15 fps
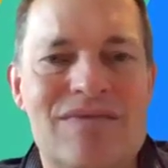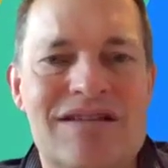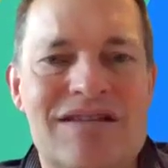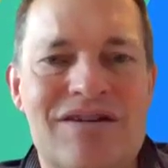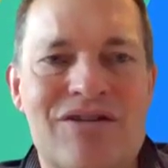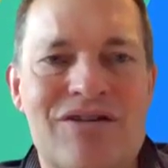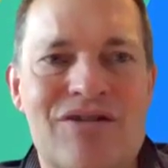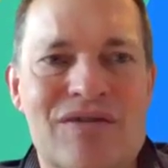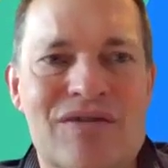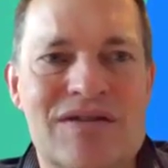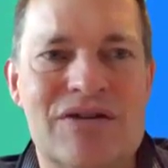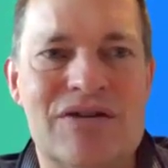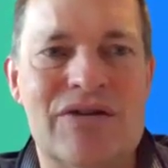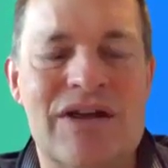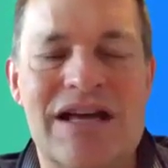So
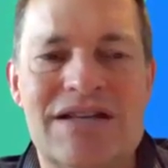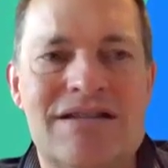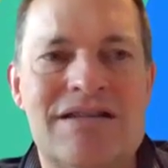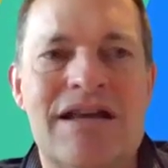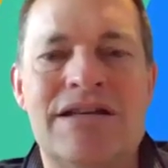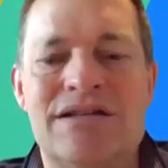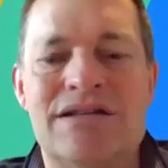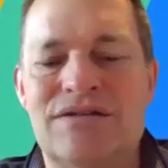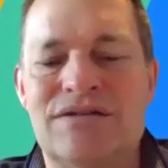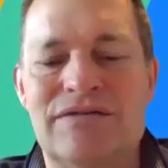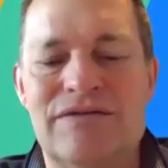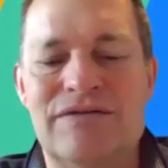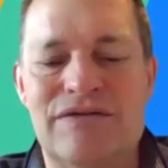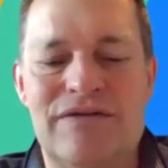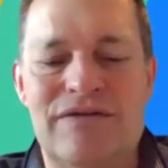that sense
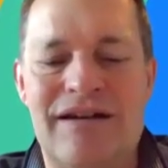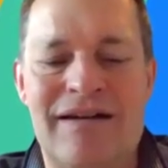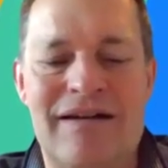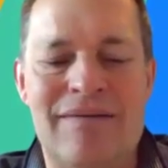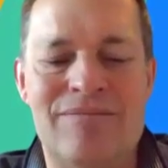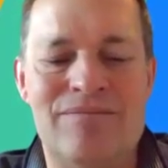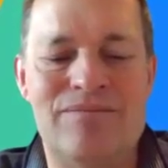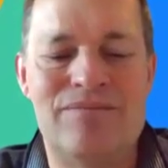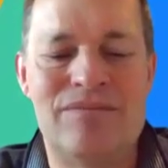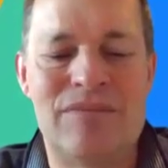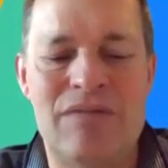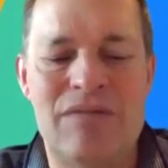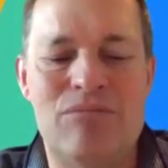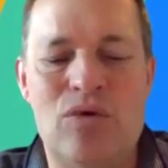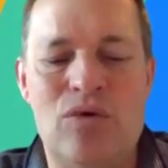of
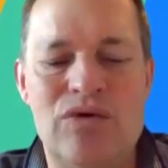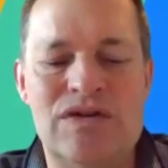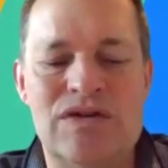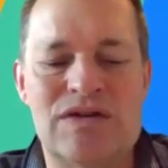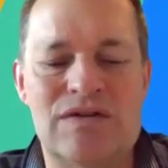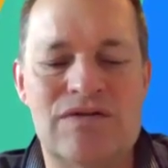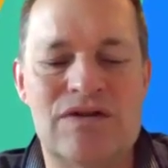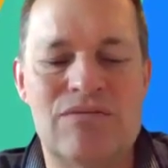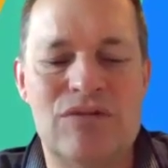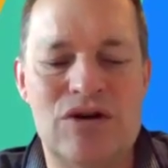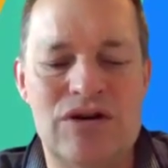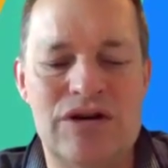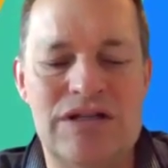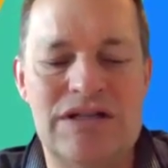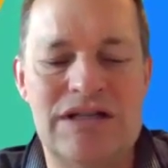importance of
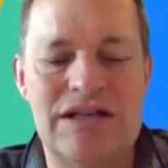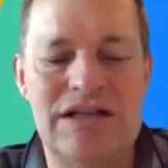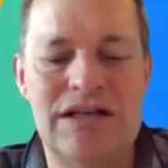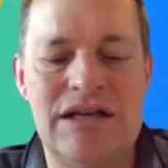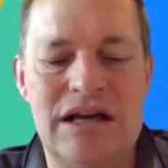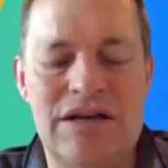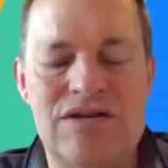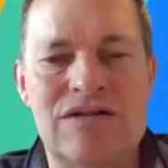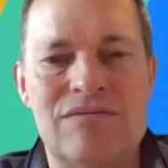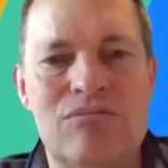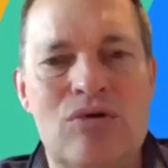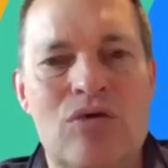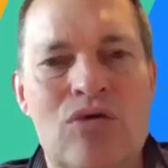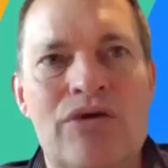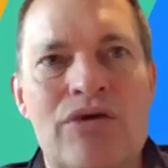community and
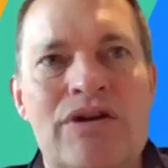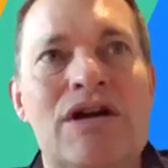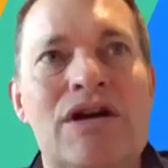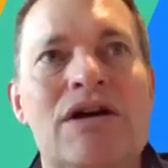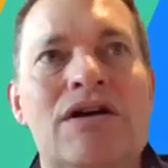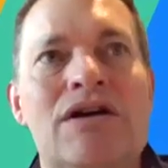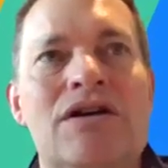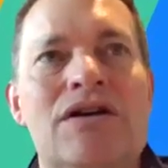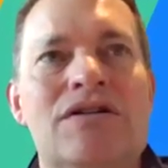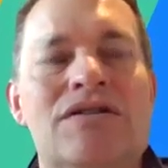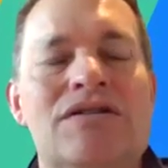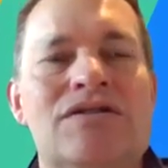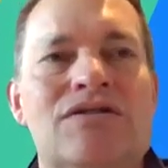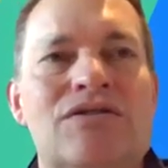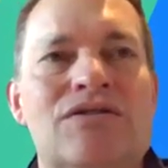support
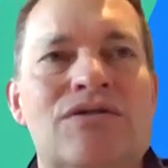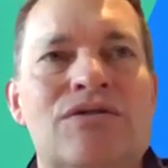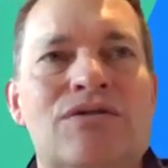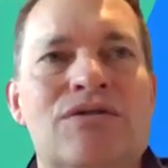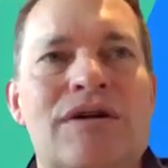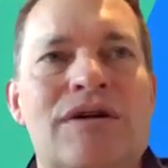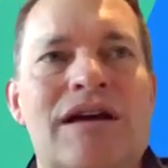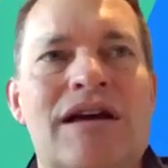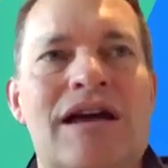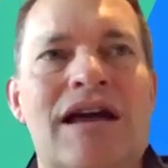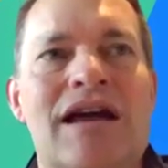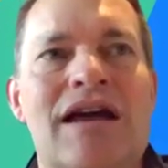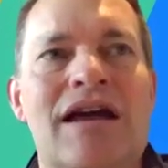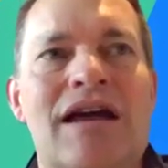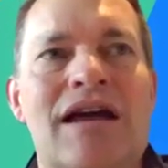to
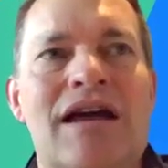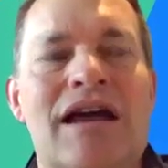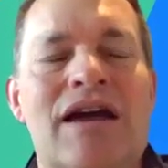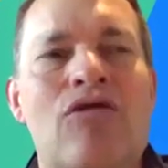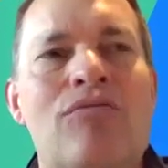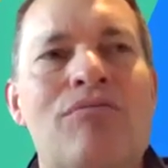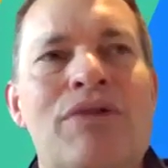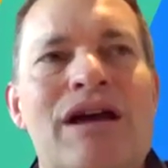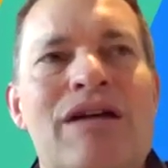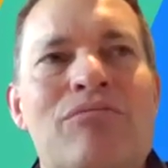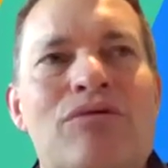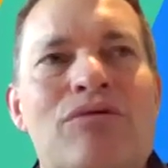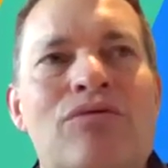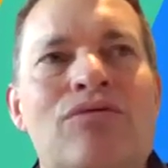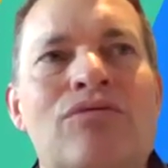help
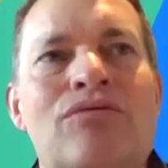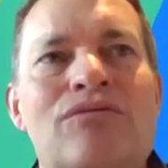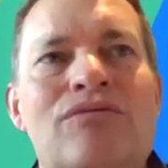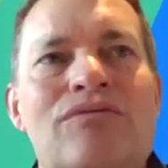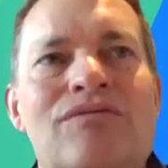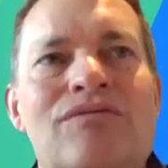people